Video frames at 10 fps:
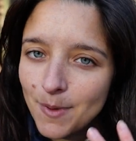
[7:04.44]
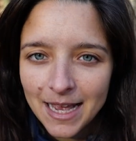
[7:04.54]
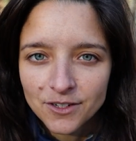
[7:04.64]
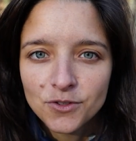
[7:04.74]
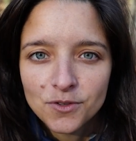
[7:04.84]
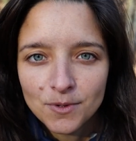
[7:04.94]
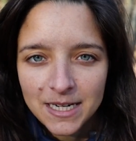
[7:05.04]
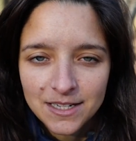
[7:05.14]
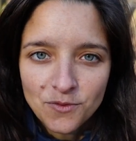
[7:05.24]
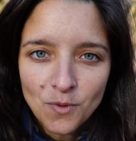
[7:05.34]
back to the
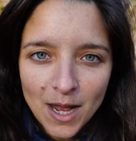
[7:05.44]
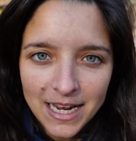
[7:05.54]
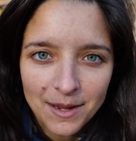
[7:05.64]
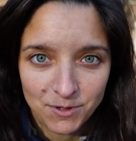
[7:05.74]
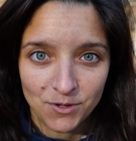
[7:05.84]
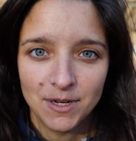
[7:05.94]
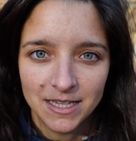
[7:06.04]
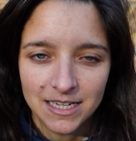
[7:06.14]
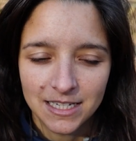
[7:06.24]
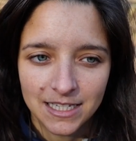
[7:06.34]
reason why I'm
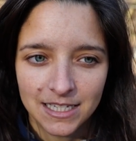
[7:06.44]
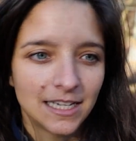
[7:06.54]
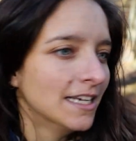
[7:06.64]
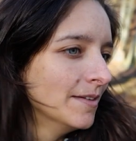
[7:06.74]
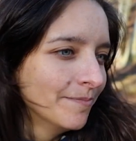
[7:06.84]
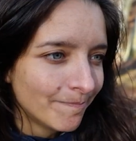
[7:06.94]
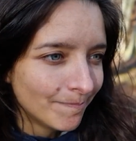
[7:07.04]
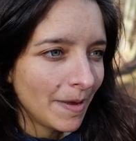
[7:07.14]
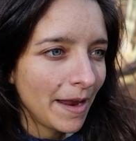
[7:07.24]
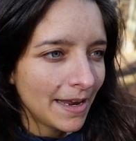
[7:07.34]
doing this,
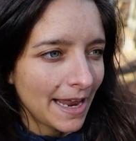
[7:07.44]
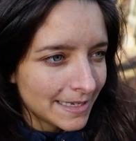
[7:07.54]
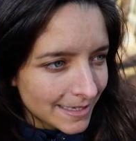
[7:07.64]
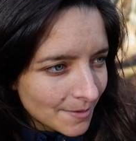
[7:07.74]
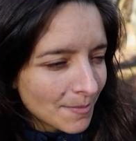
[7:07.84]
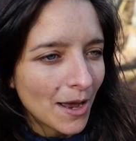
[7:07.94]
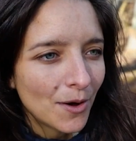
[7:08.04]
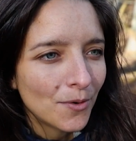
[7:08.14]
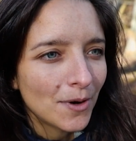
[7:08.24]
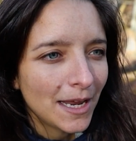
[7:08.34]
it,
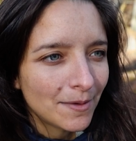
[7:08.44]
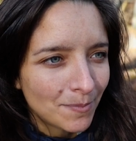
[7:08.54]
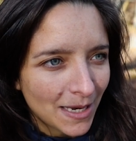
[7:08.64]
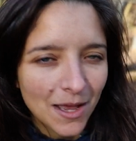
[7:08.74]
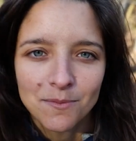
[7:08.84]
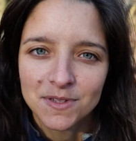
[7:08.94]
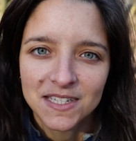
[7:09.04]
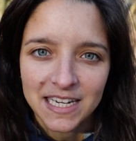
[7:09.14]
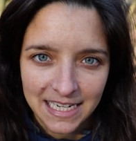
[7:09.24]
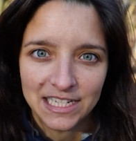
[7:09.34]
somehow it
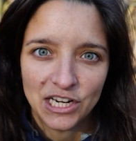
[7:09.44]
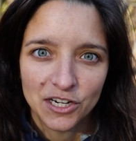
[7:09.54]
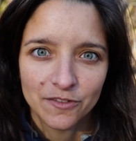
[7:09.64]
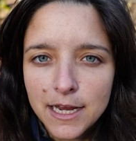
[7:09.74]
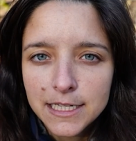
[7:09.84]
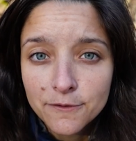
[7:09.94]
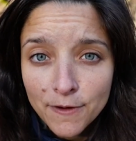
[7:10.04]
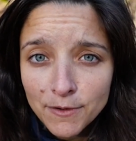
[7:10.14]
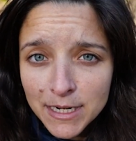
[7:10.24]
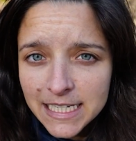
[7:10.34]
becomes easier. It's
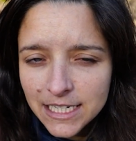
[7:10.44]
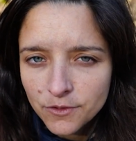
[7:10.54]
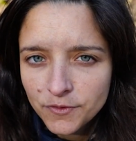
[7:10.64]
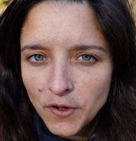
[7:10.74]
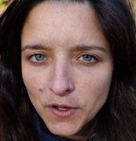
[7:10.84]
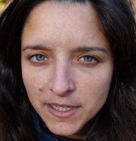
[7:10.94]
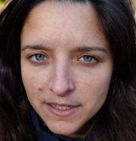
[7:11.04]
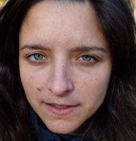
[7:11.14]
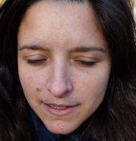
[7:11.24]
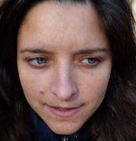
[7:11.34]
very easy to fall
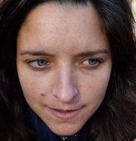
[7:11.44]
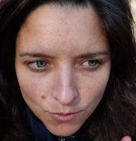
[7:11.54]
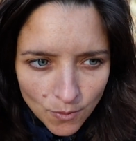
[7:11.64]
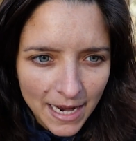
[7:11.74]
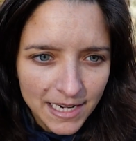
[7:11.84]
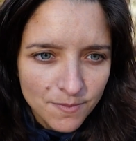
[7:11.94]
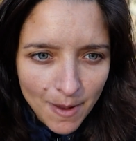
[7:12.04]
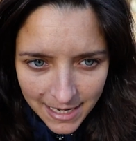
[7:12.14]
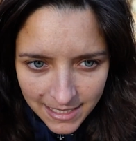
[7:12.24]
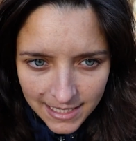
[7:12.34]
in this grind
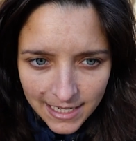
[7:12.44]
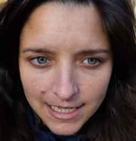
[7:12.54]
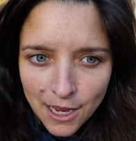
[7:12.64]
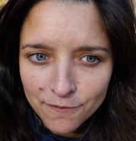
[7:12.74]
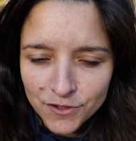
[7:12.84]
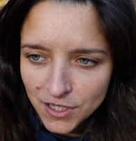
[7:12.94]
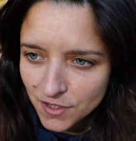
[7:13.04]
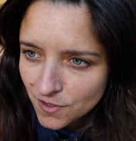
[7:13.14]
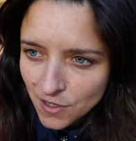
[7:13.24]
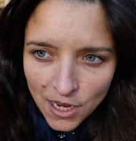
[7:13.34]
mindset of
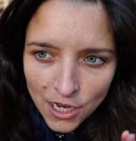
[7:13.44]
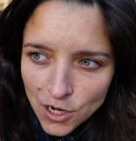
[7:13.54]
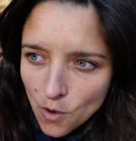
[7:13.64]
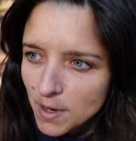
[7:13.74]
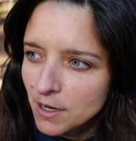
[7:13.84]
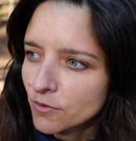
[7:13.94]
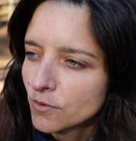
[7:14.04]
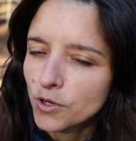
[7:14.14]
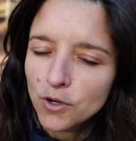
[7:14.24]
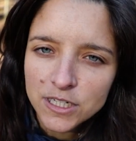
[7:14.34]
just going
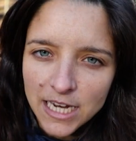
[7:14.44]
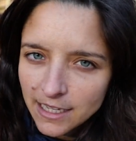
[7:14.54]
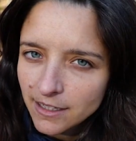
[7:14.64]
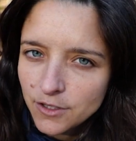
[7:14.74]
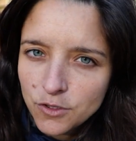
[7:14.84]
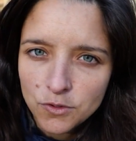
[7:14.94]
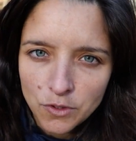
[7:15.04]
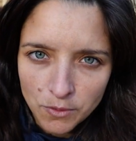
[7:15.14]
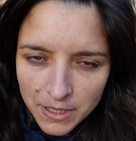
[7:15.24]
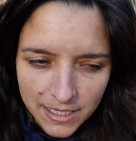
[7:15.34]
through your daily
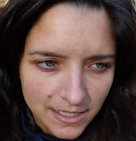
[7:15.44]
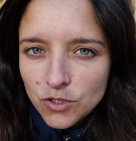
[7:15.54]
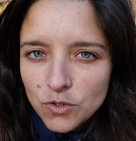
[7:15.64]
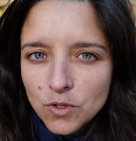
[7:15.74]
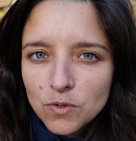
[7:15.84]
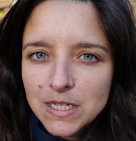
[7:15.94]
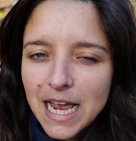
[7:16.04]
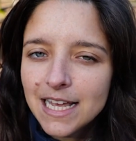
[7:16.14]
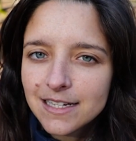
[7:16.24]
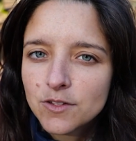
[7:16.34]
to-do list, do those
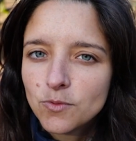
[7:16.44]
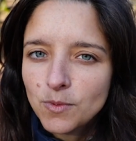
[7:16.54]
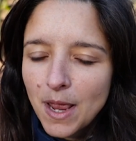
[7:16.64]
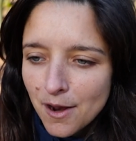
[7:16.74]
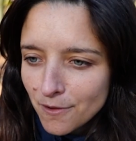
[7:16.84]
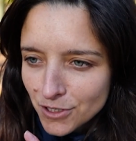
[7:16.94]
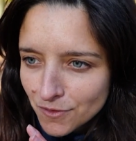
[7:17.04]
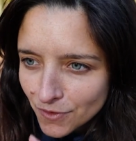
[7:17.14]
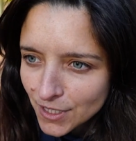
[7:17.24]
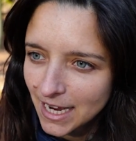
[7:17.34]
tasks and
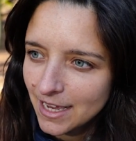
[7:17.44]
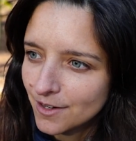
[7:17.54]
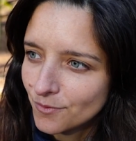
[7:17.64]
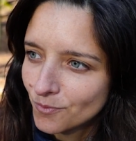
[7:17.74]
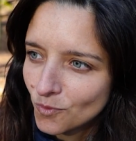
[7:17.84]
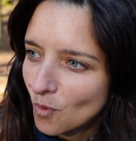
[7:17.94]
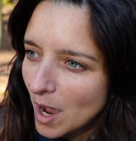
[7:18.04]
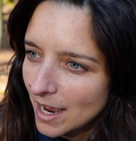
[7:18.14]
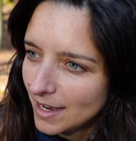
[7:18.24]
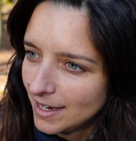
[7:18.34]
just forget
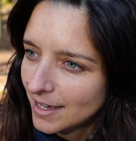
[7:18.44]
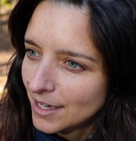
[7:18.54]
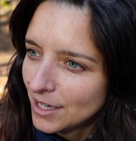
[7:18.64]
why